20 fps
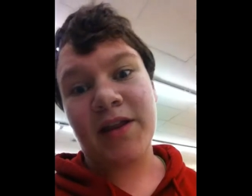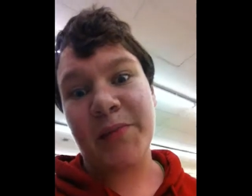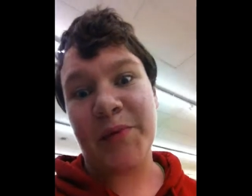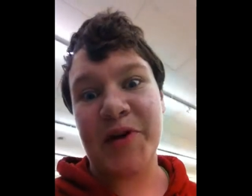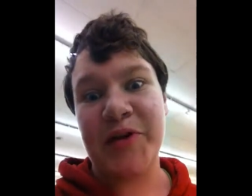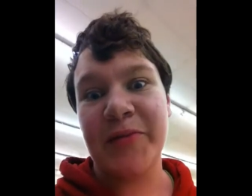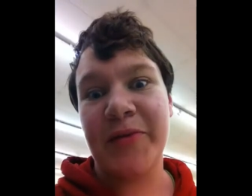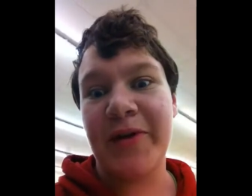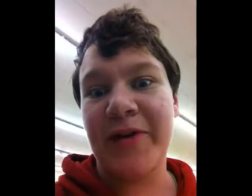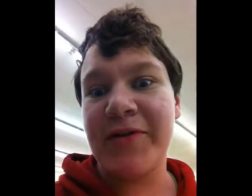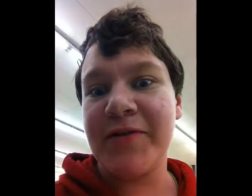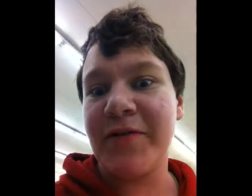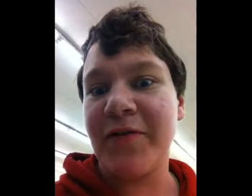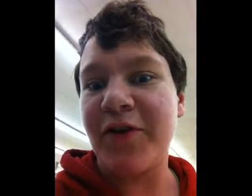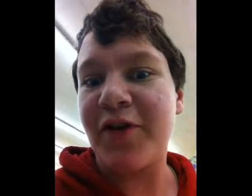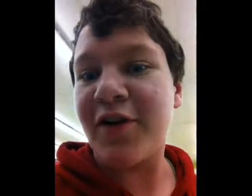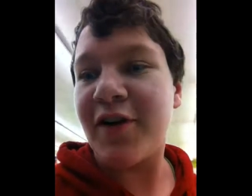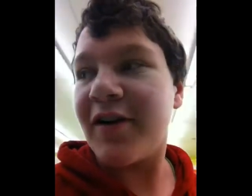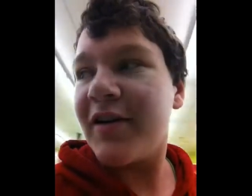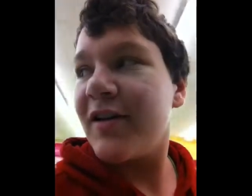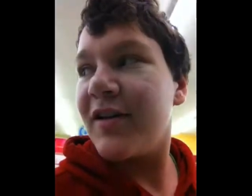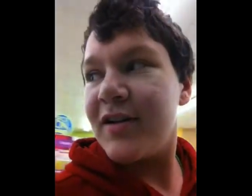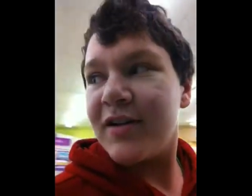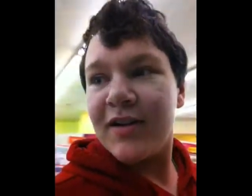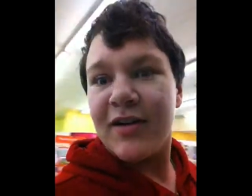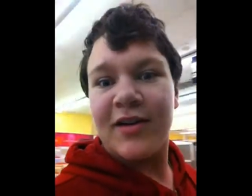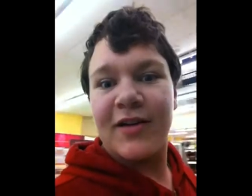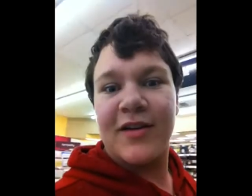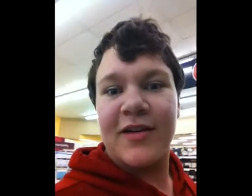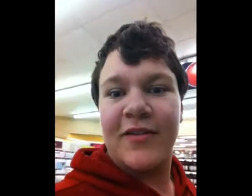got the marshmallows for
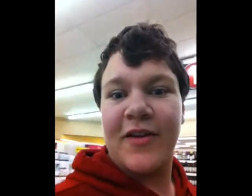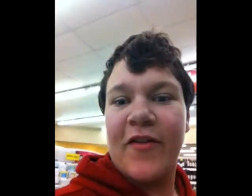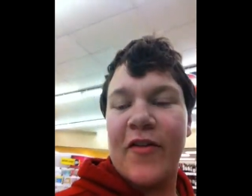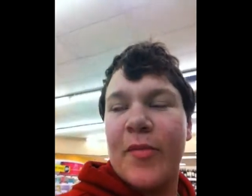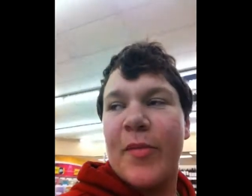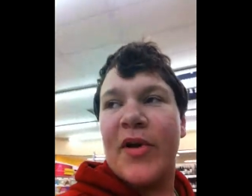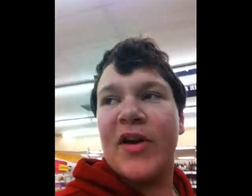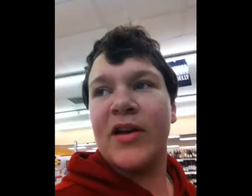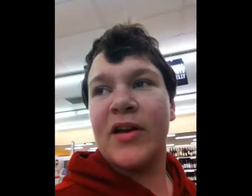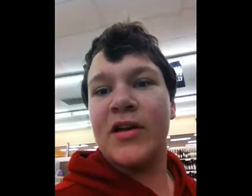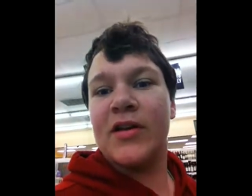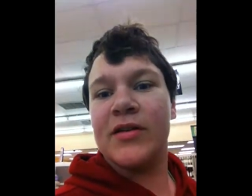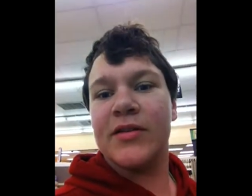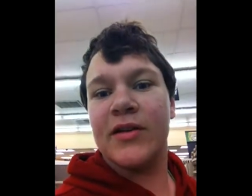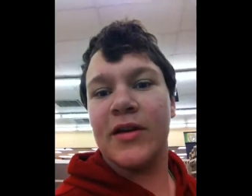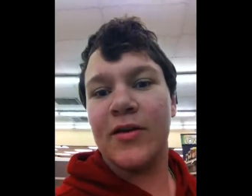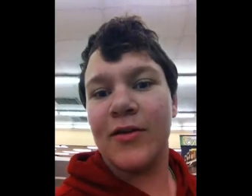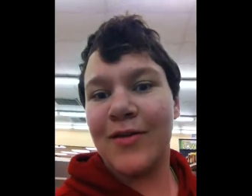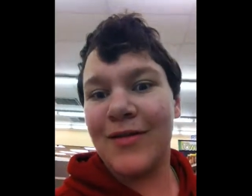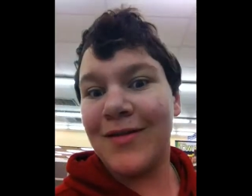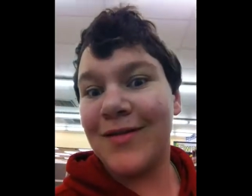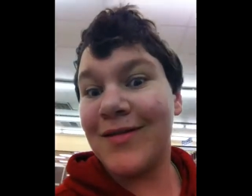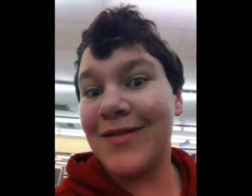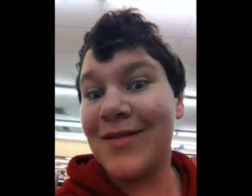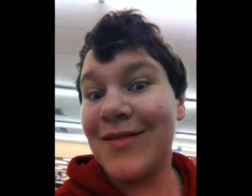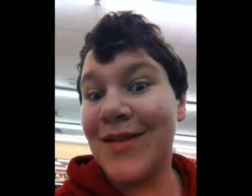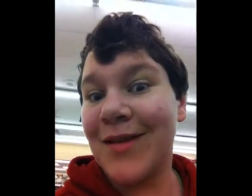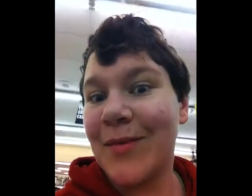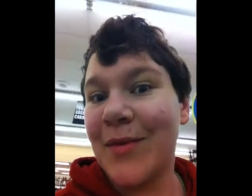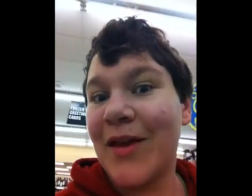Fluffy Bunny, so
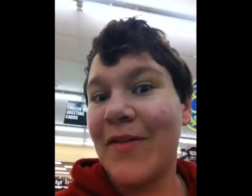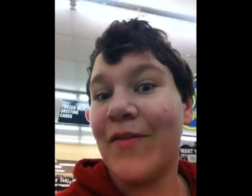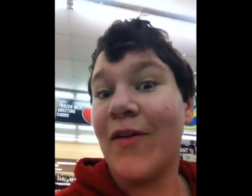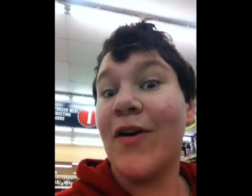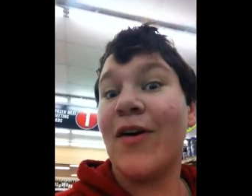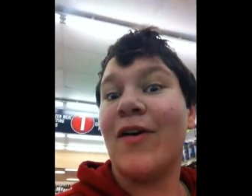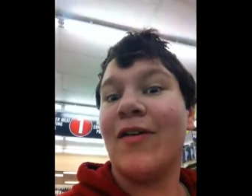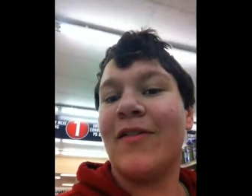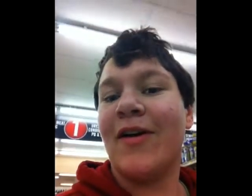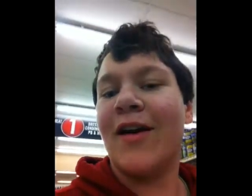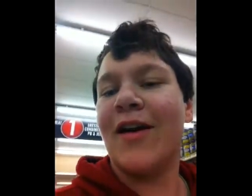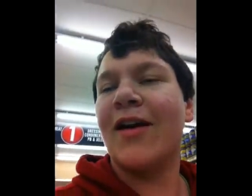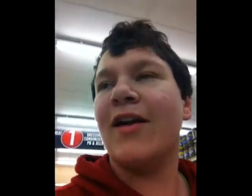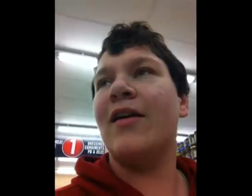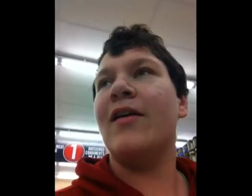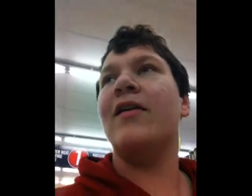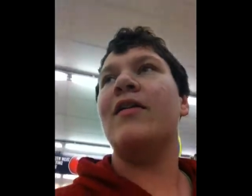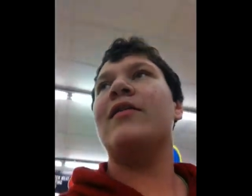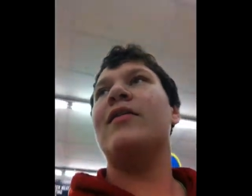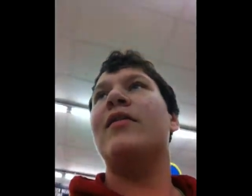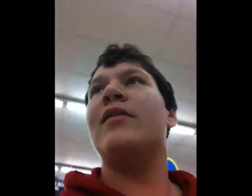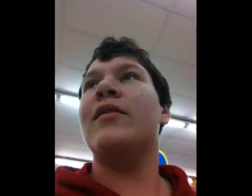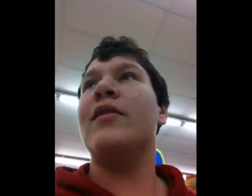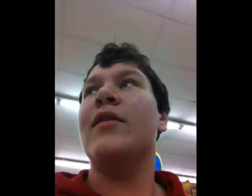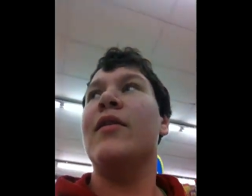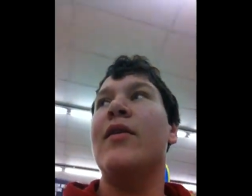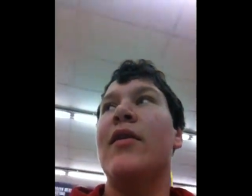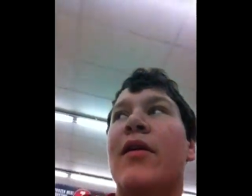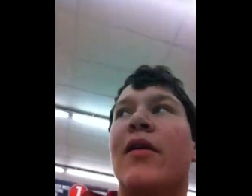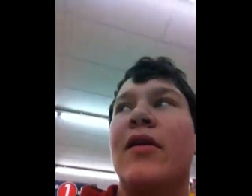I'm that far already.
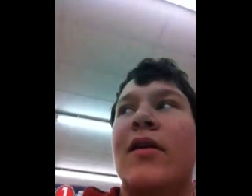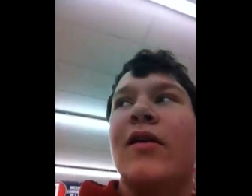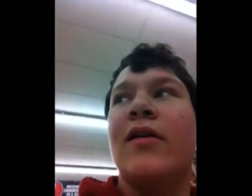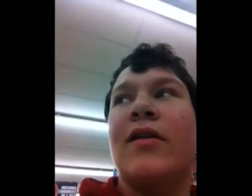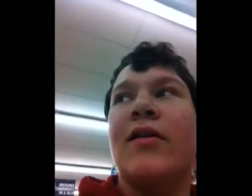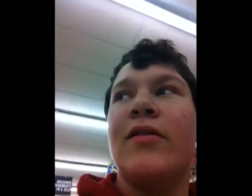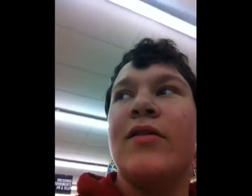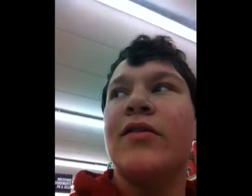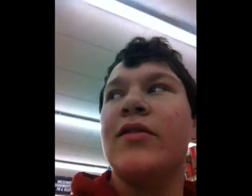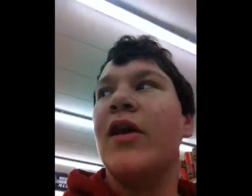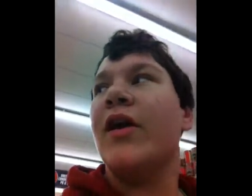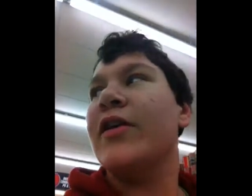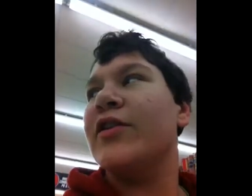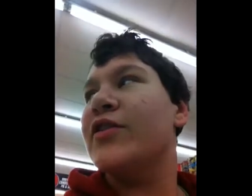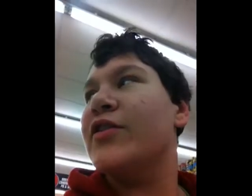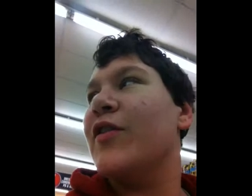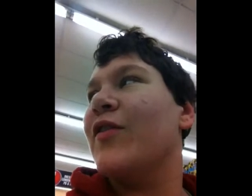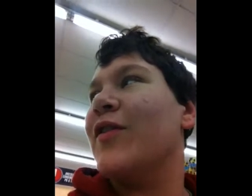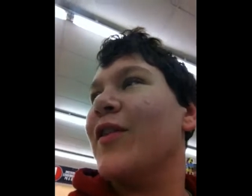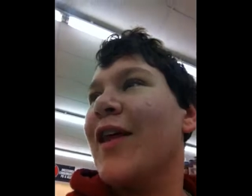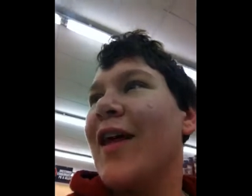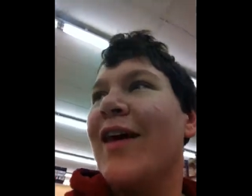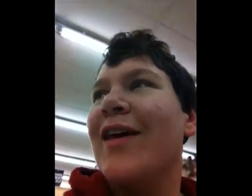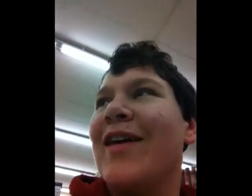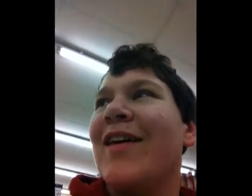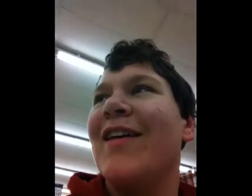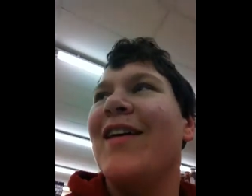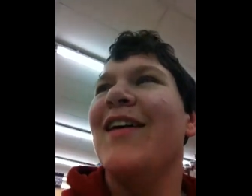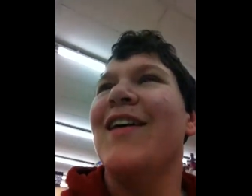I just don't like